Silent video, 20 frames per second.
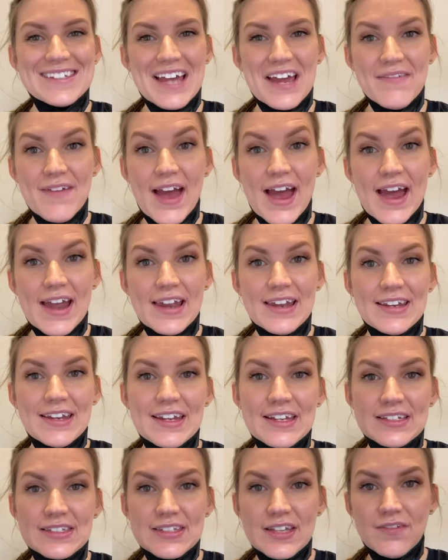I've had
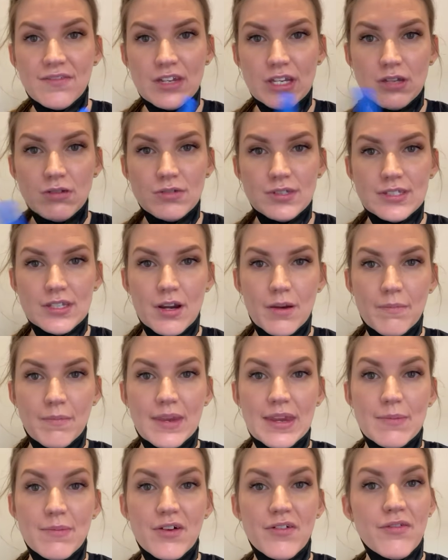adhesive used on
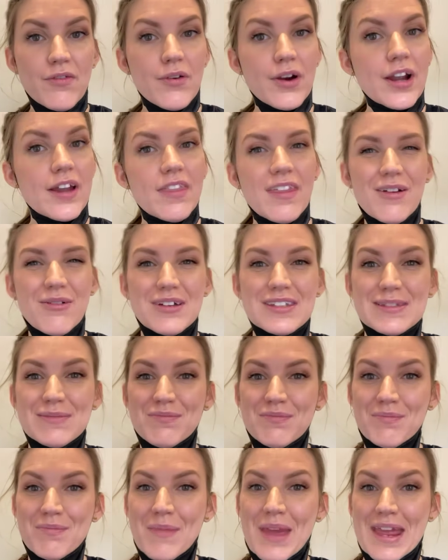me before that was
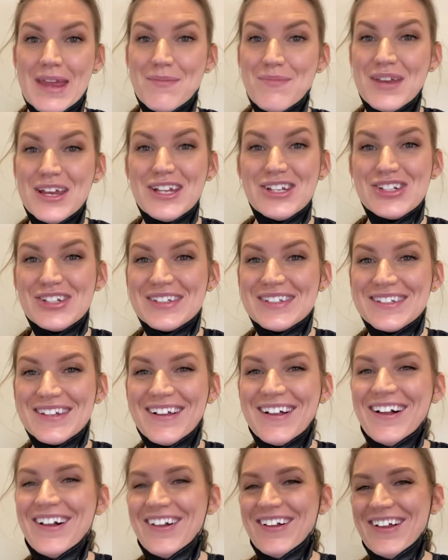maybe just a
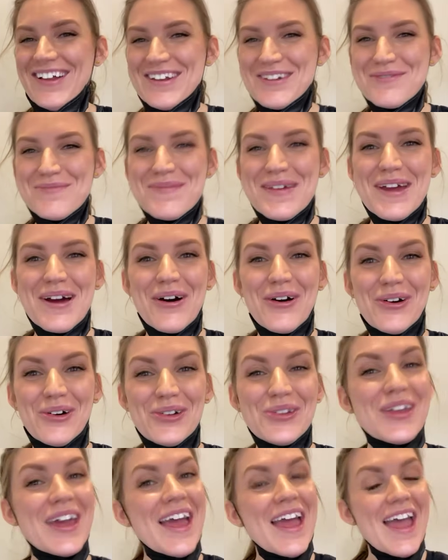little bit
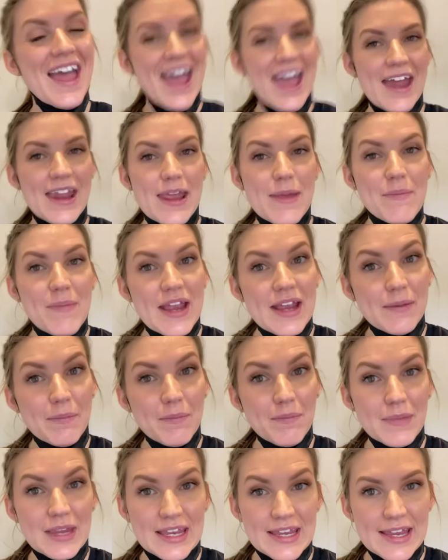old, and it
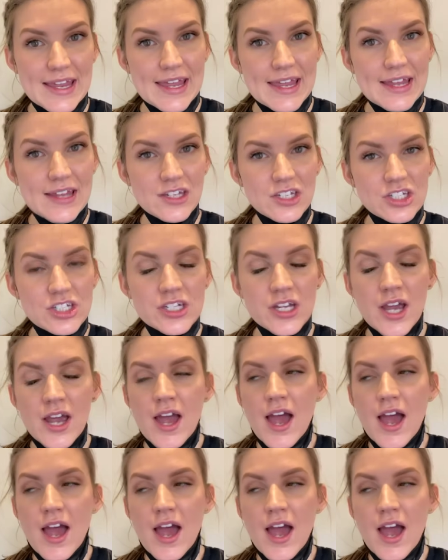made me itch,